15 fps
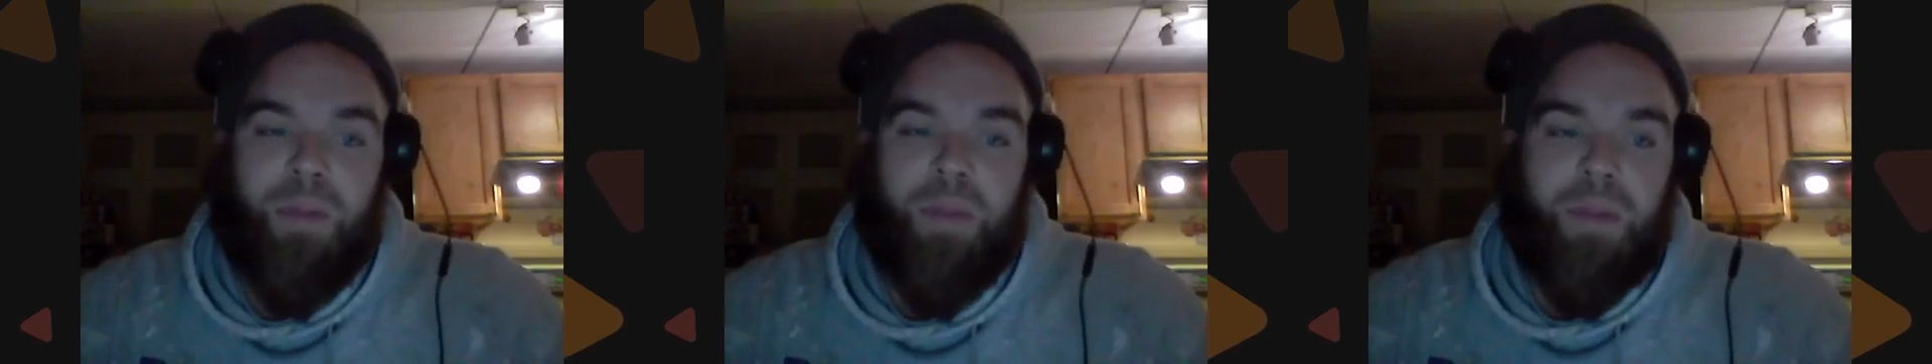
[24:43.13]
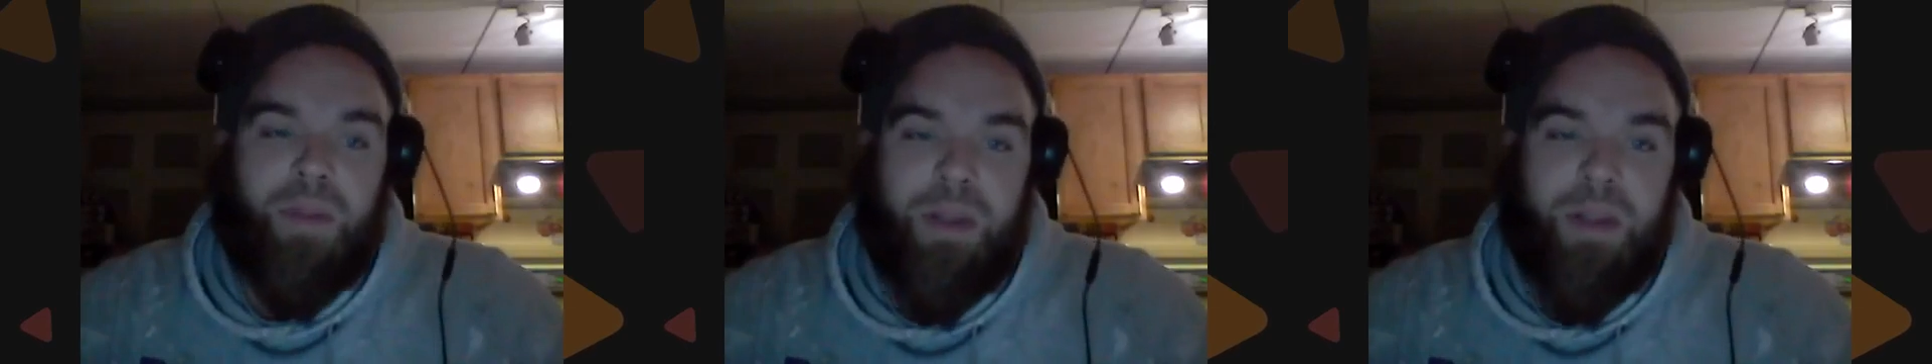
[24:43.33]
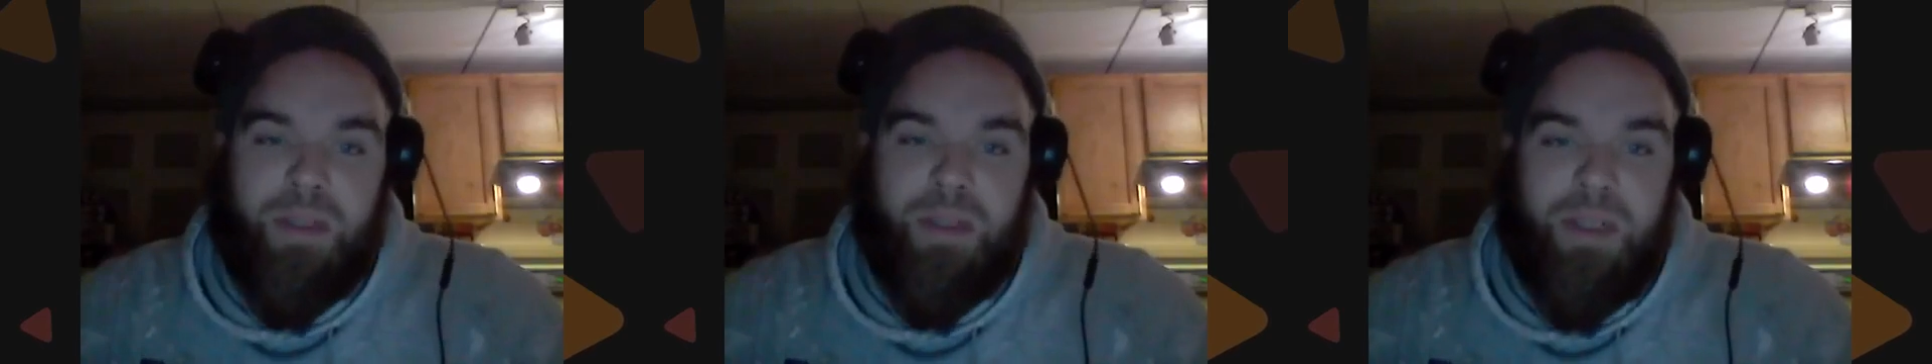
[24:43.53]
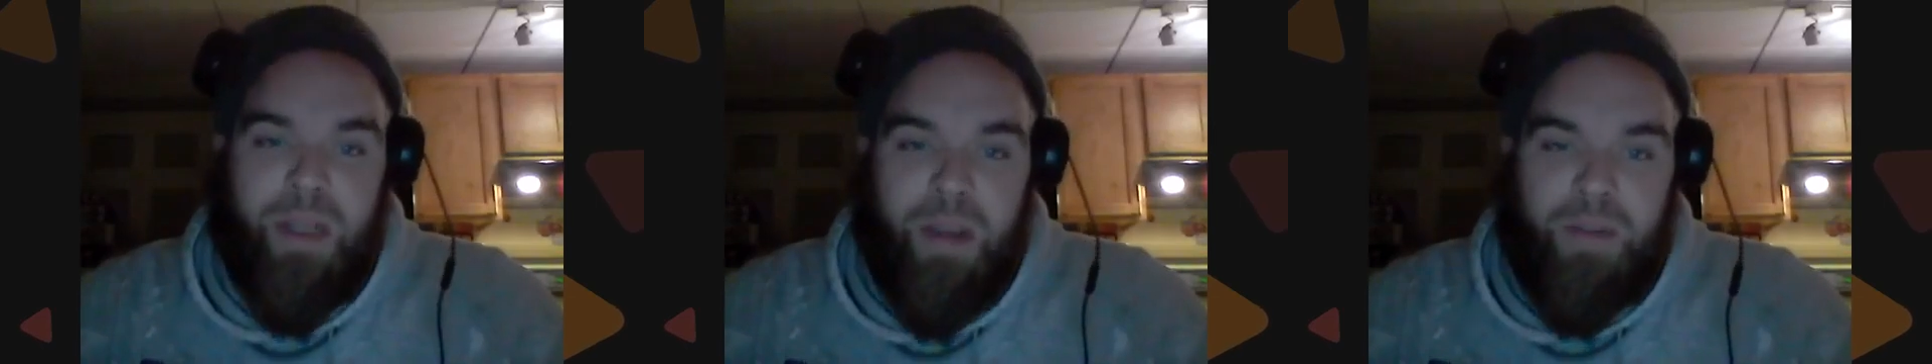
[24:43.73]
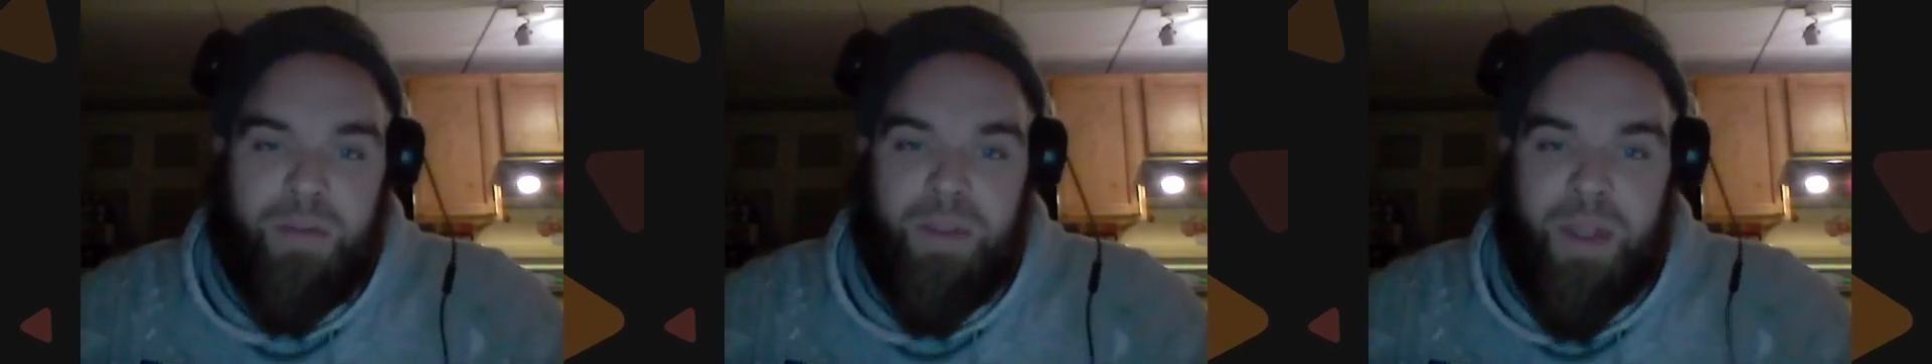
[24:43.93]
there's
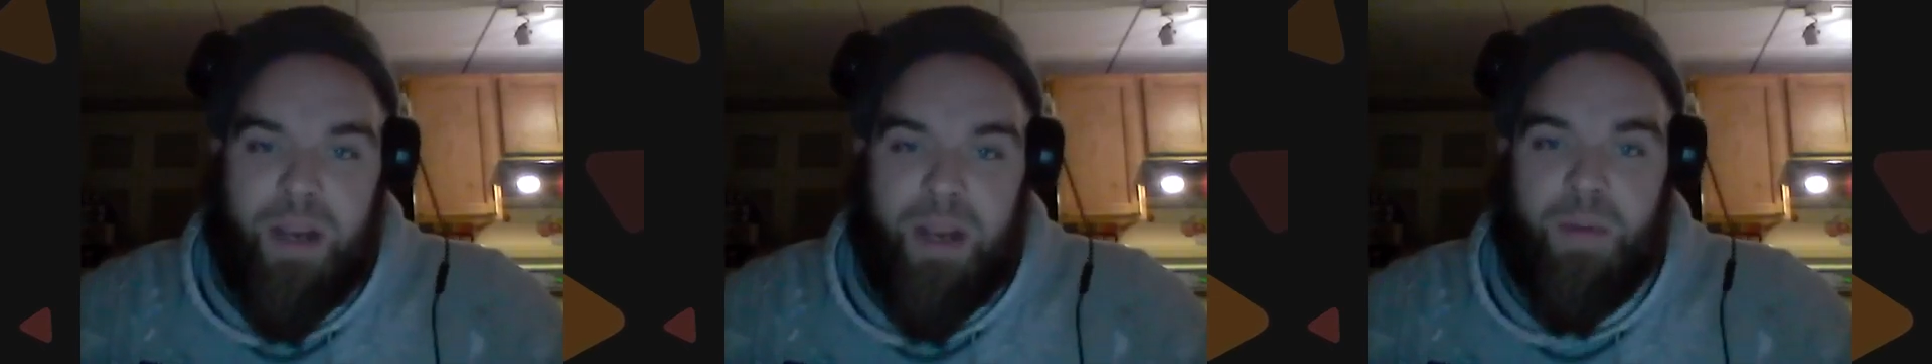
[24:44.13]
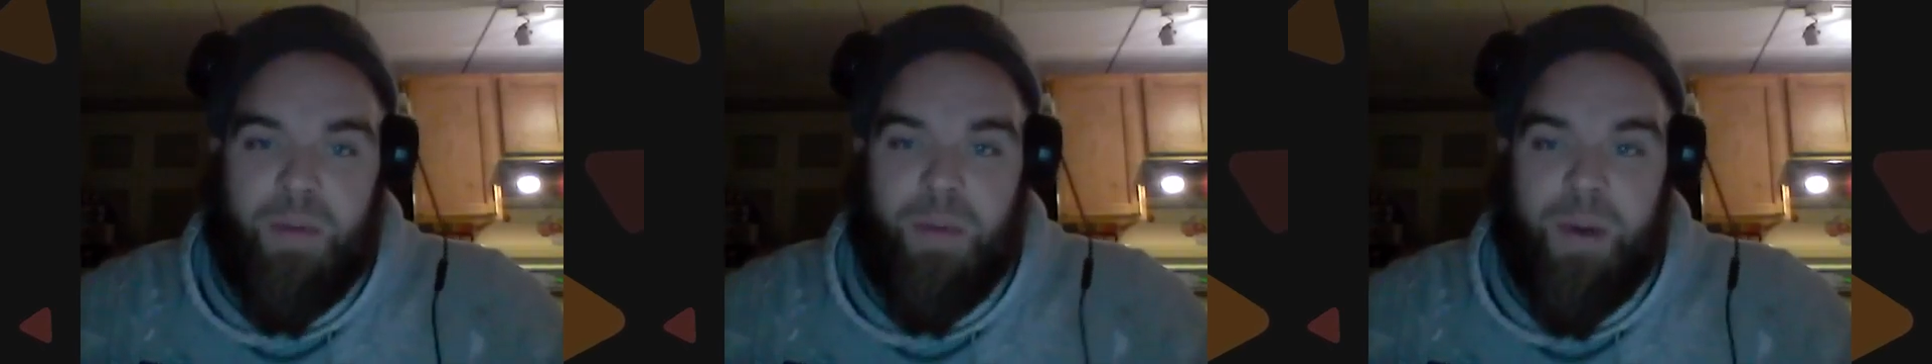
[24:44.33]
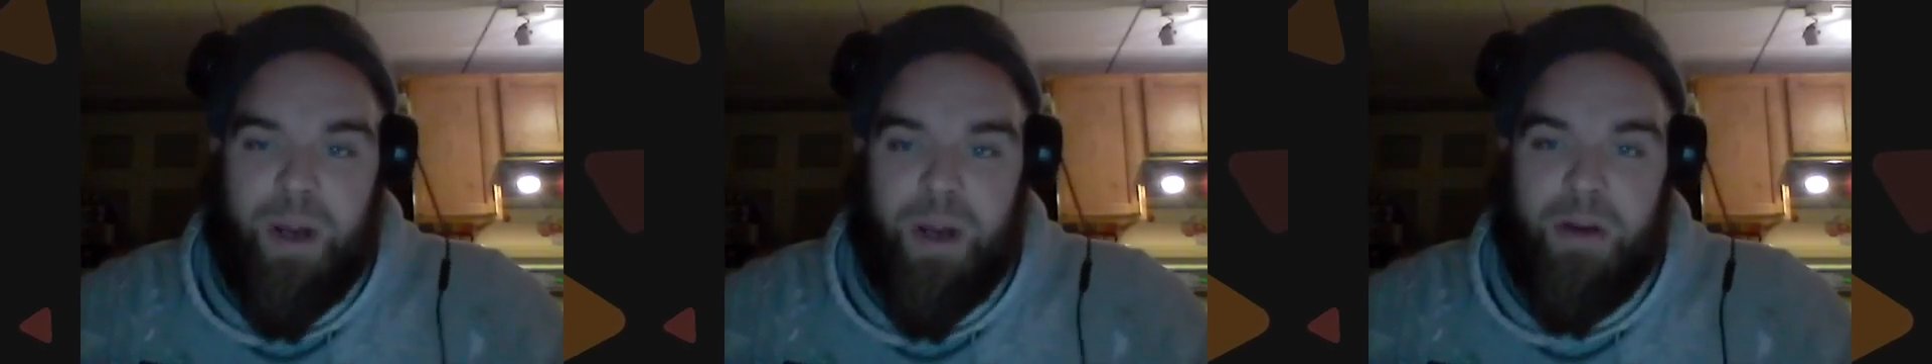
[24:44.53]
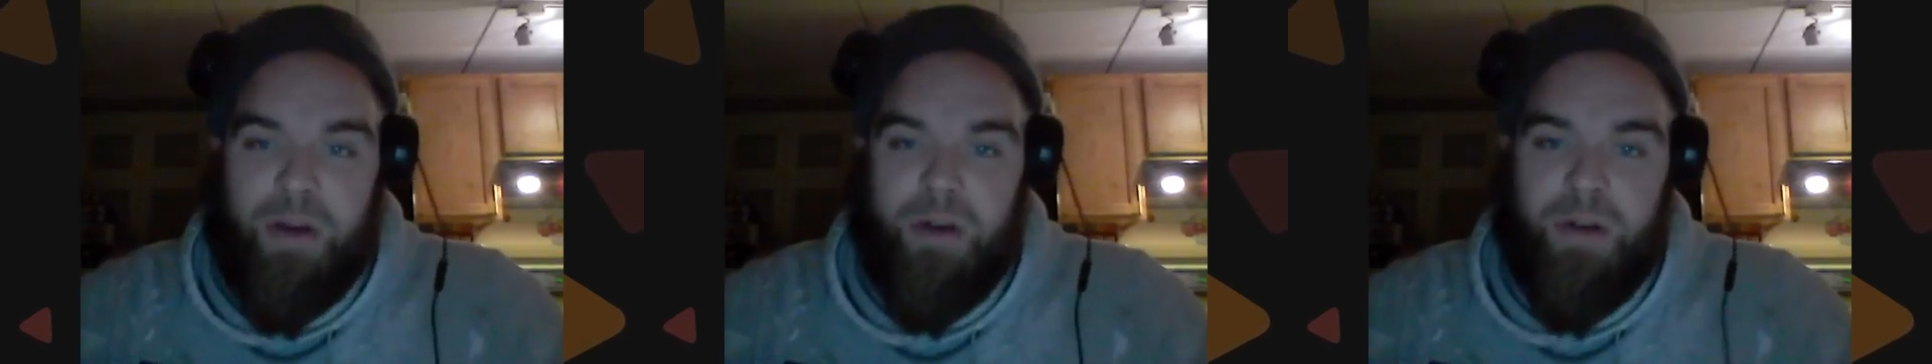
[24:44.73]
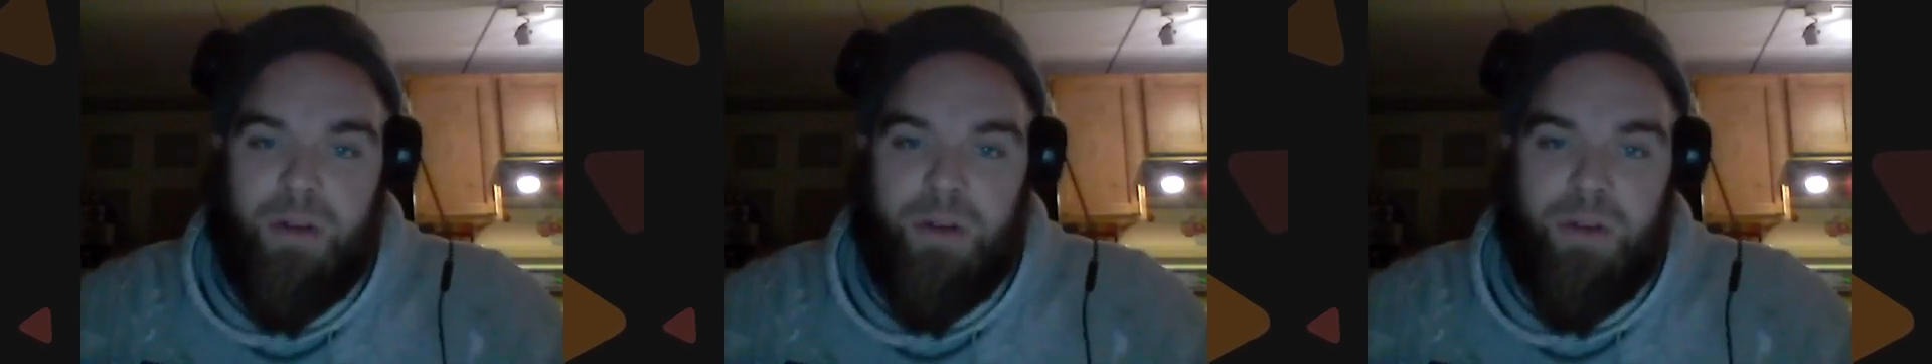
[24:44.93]
enough there where